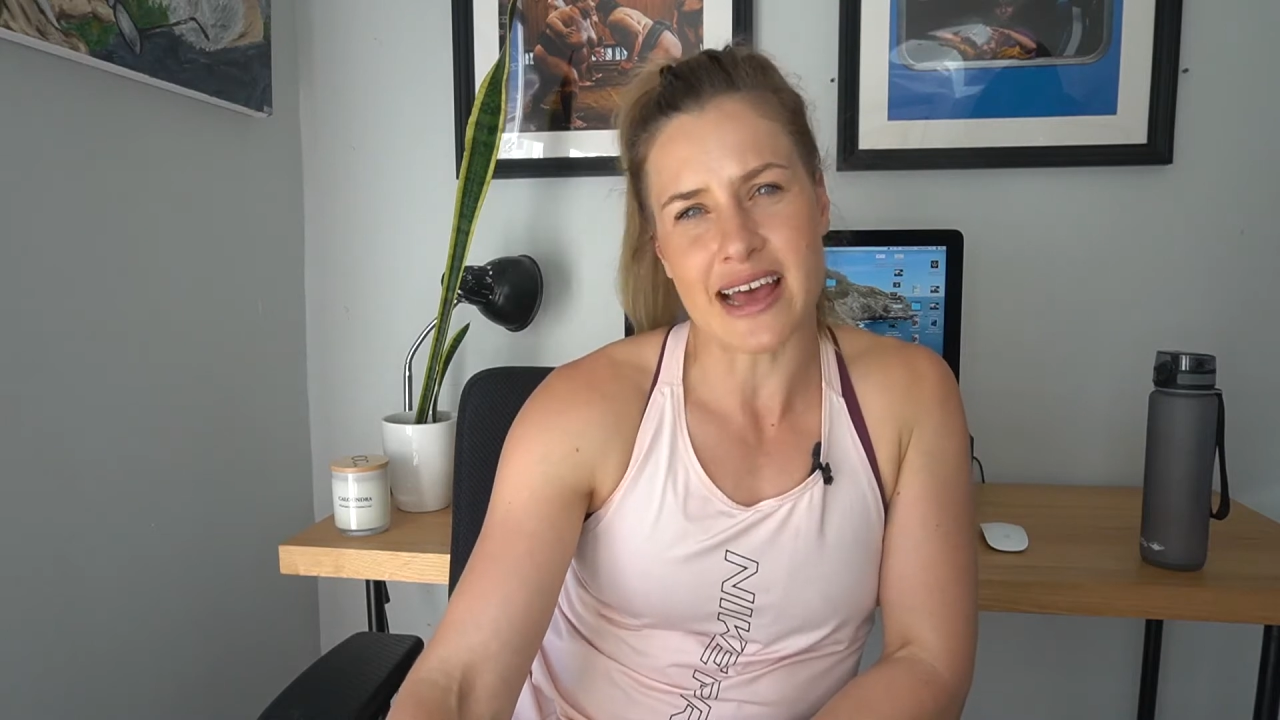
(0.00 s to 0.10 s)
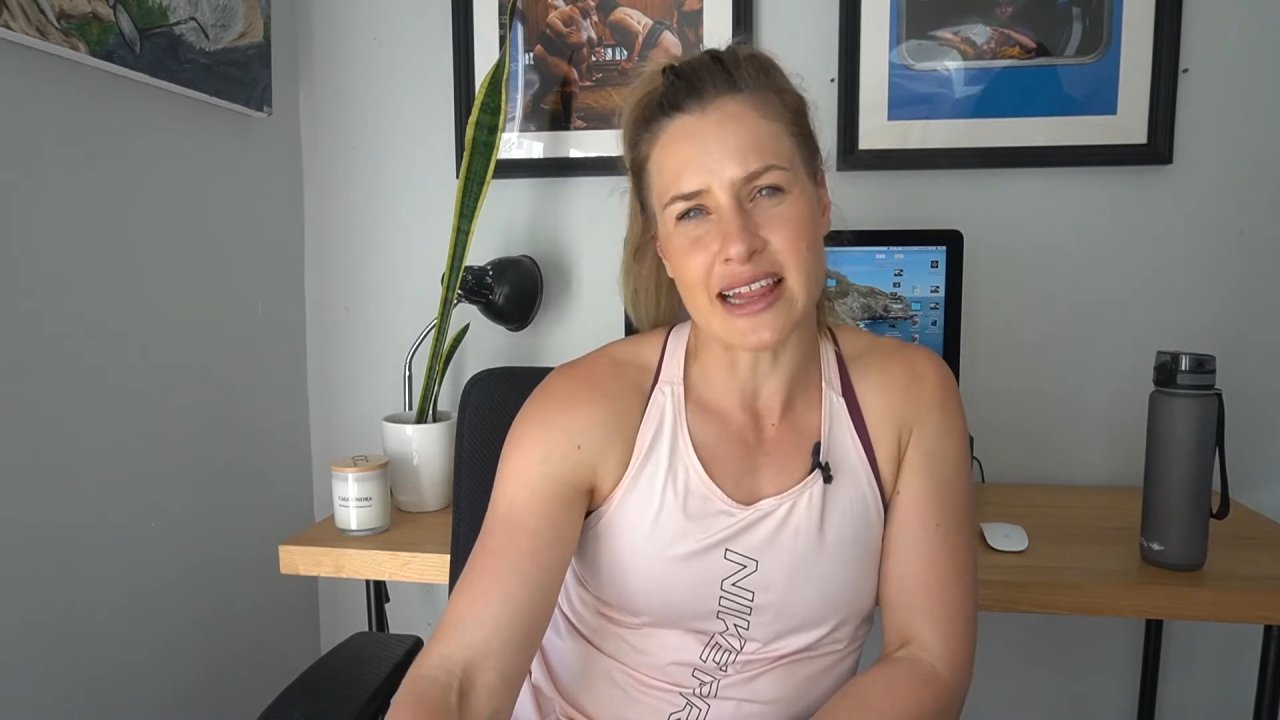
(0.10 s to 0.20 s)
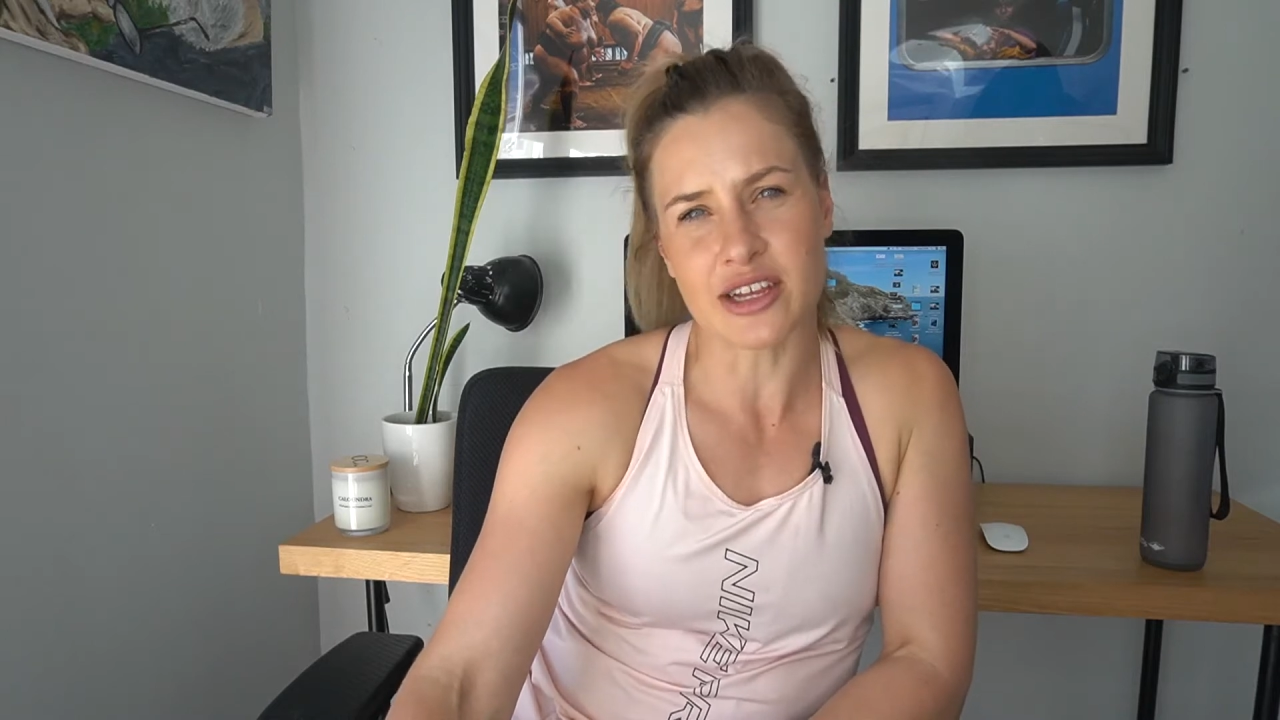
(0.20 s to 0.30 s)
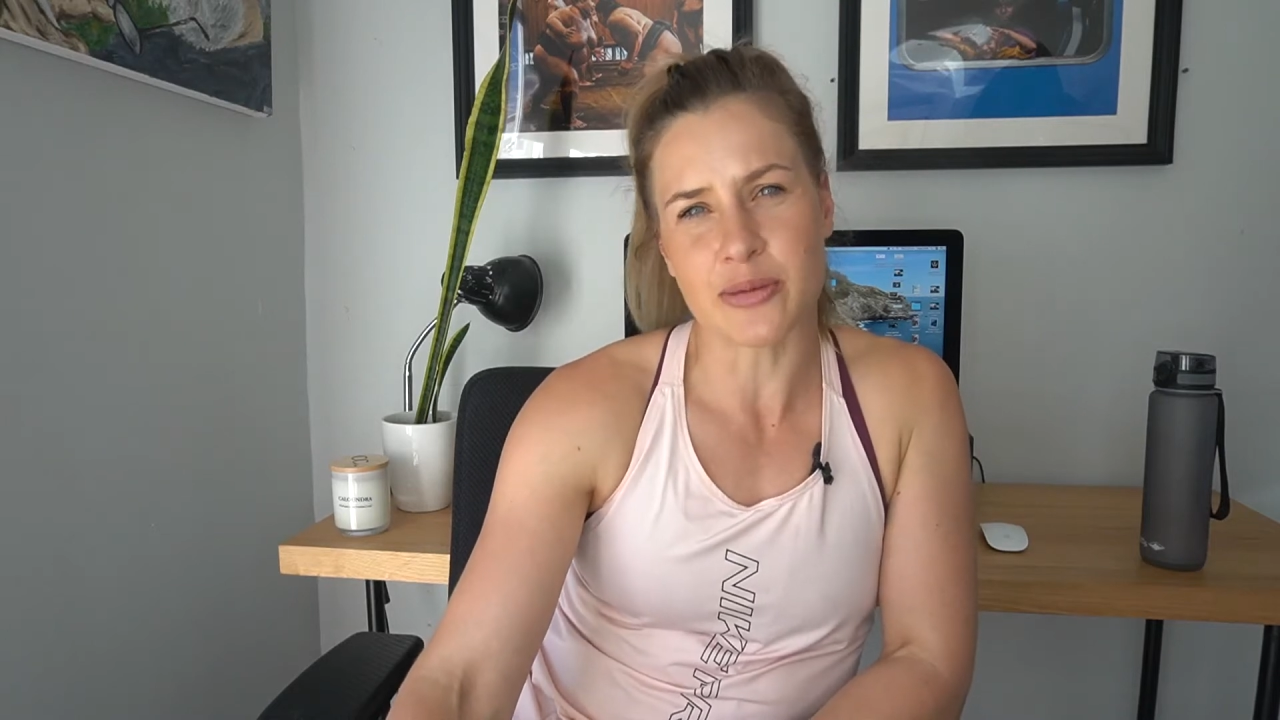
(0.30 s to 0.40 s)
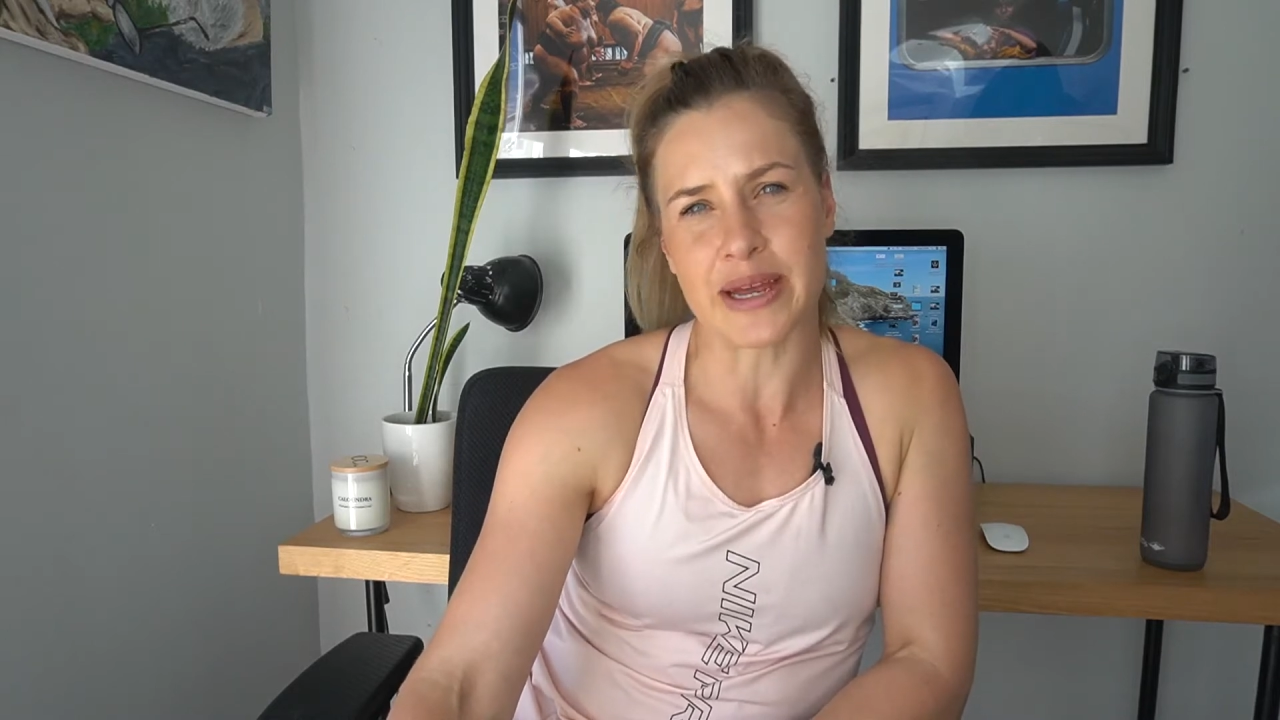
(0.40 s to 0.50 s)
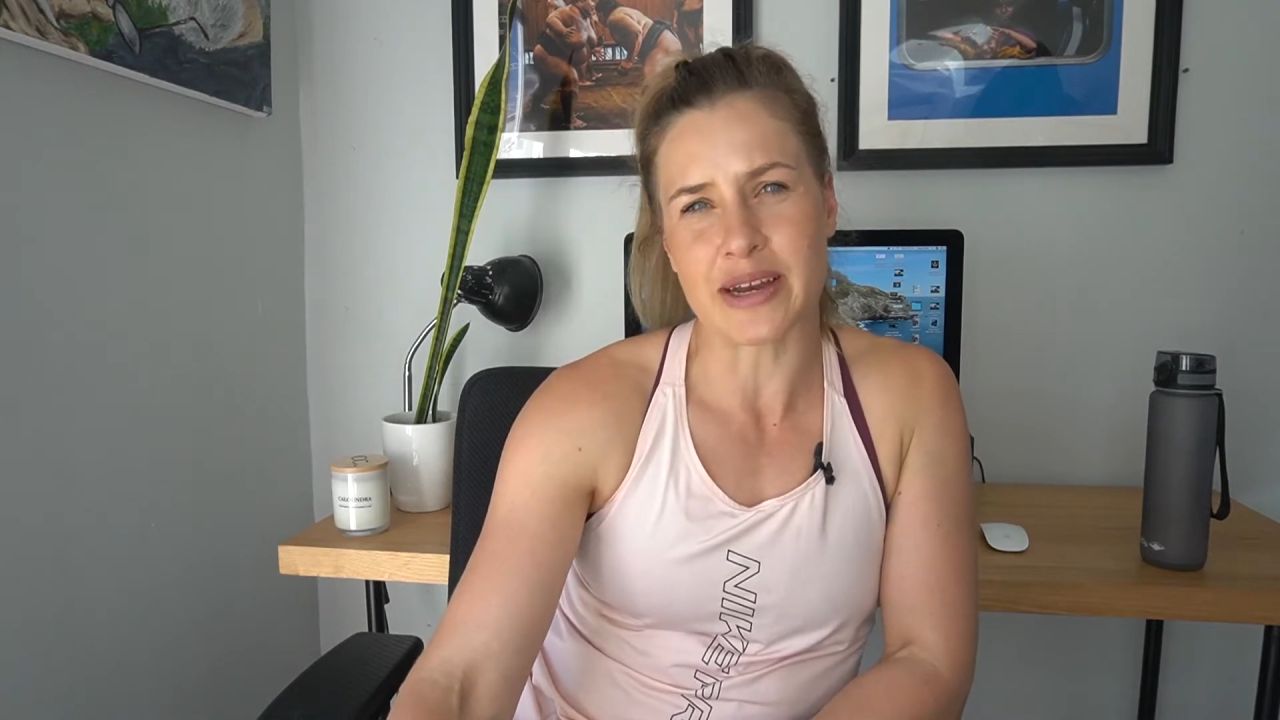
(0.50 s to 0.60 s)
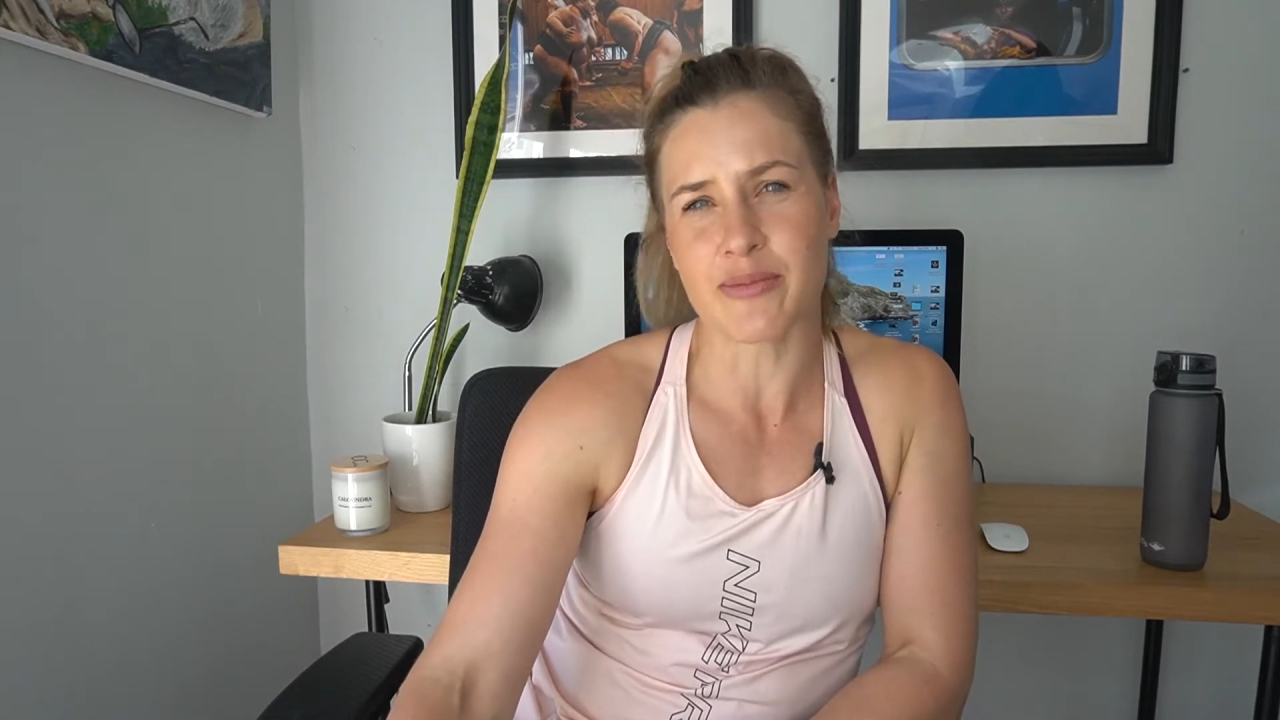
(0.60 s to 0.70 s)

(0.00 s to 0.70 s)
a little bit